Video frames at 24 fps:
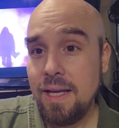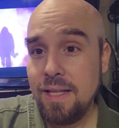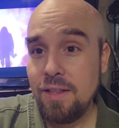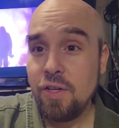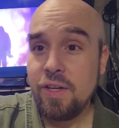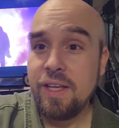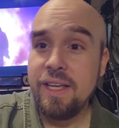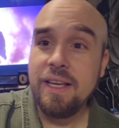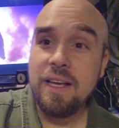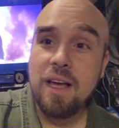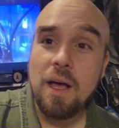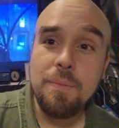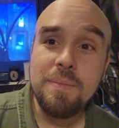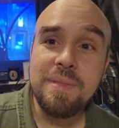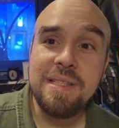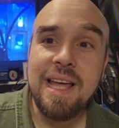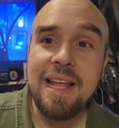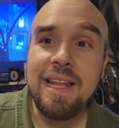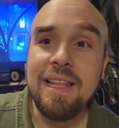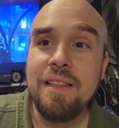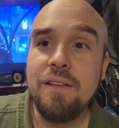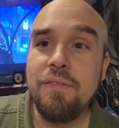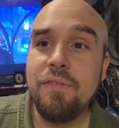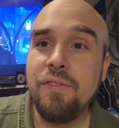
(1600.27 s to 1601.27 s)
And look, he comes
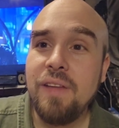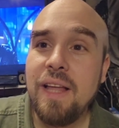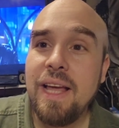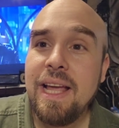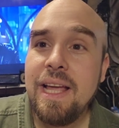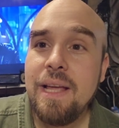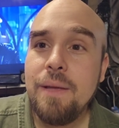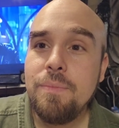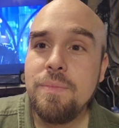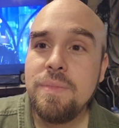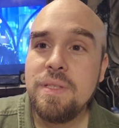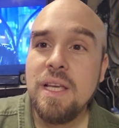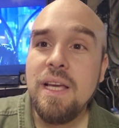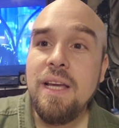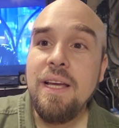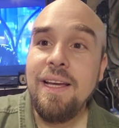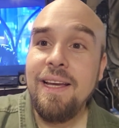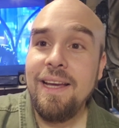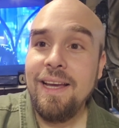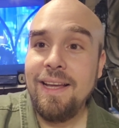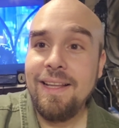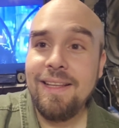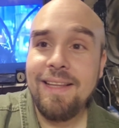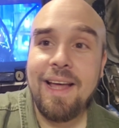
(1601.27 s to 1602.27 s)
out of the flames,
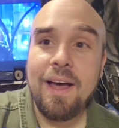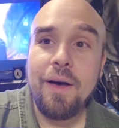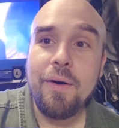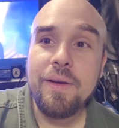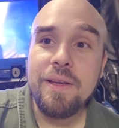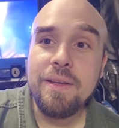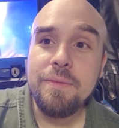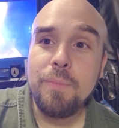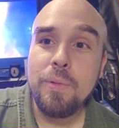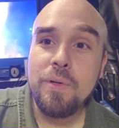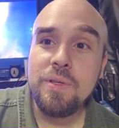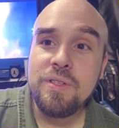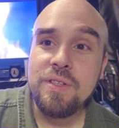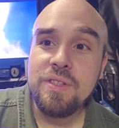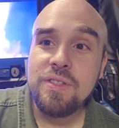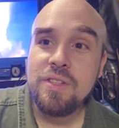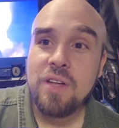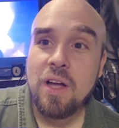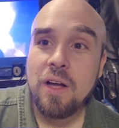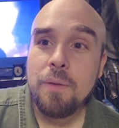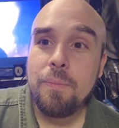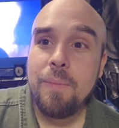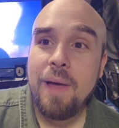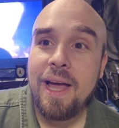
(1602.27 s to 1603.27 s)
and now he puts his
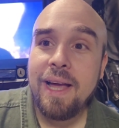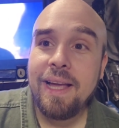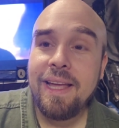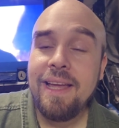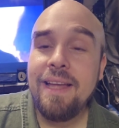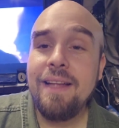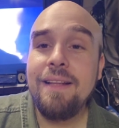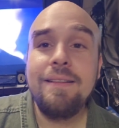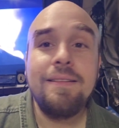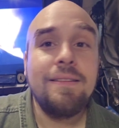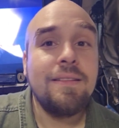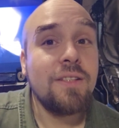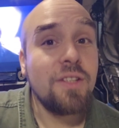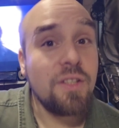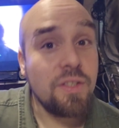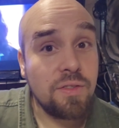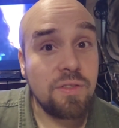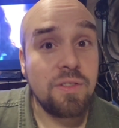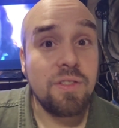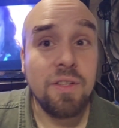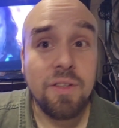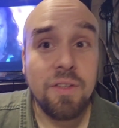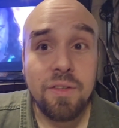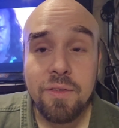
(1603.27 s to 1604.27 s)
tongue back in
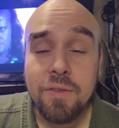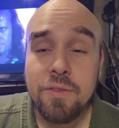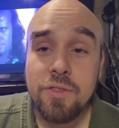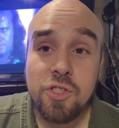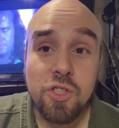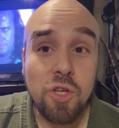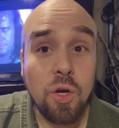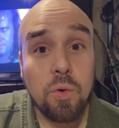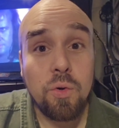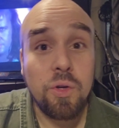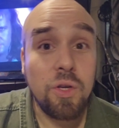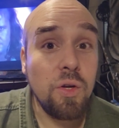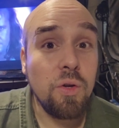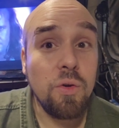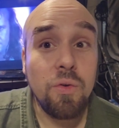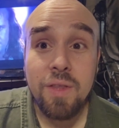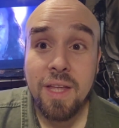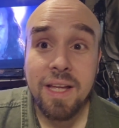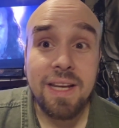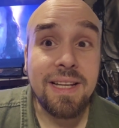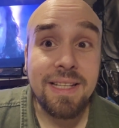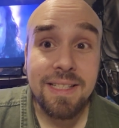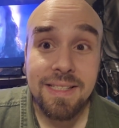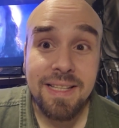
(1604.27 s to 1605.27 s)
to show you
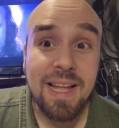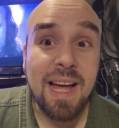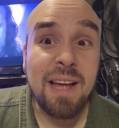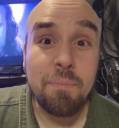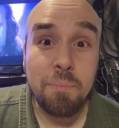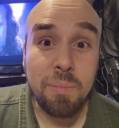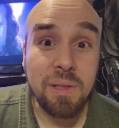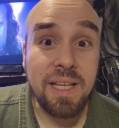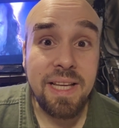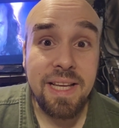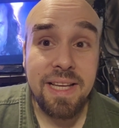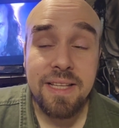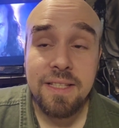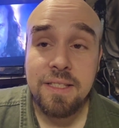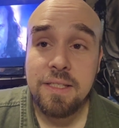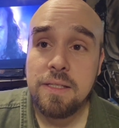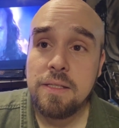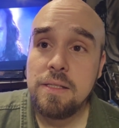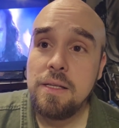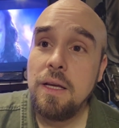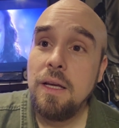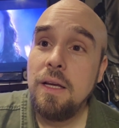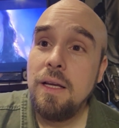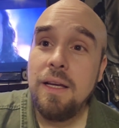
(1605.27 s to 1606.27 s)
that he's not
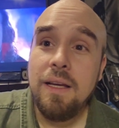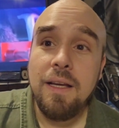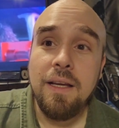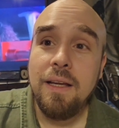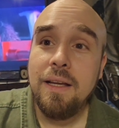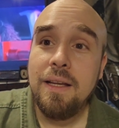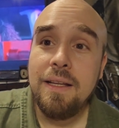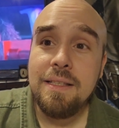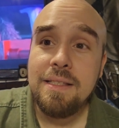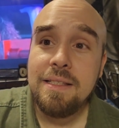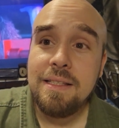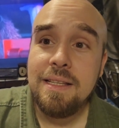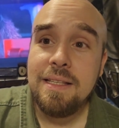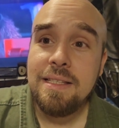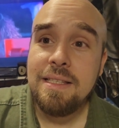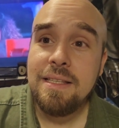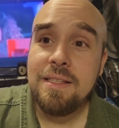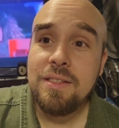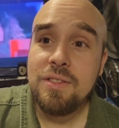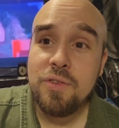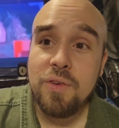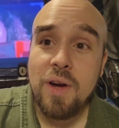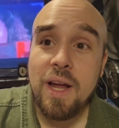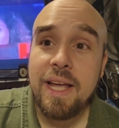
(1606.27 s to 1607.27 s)
pleased. This
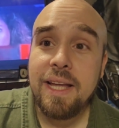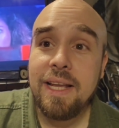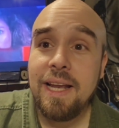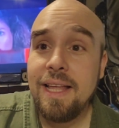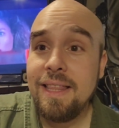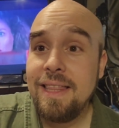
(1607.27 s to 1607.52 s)
is great.